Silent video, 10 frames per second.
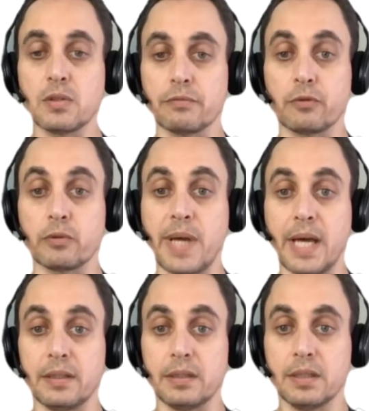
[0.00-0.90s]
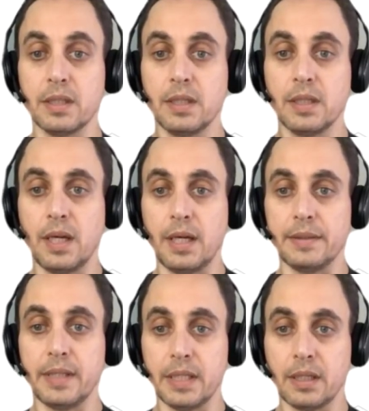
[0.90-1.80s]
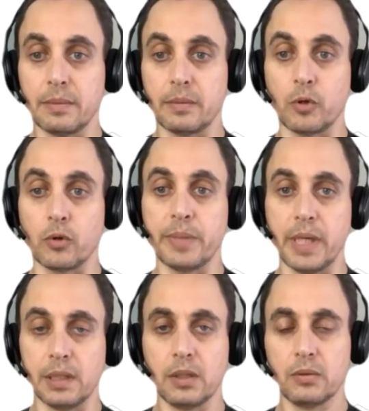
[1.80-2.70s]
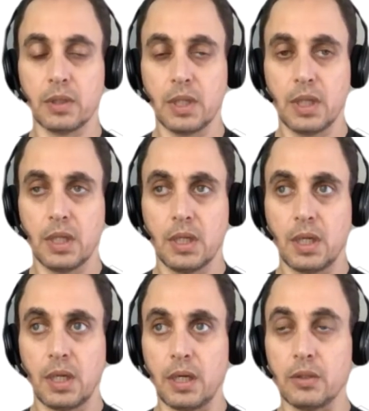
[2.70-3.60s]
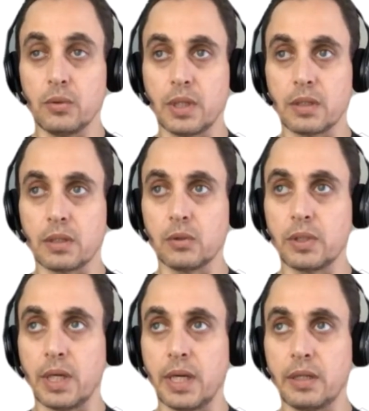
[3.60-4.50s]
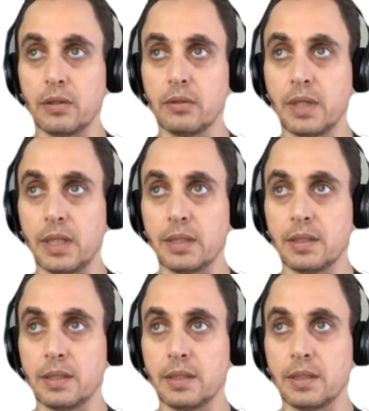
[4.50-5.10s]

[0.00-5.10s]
formatted data or payload. You can include a header that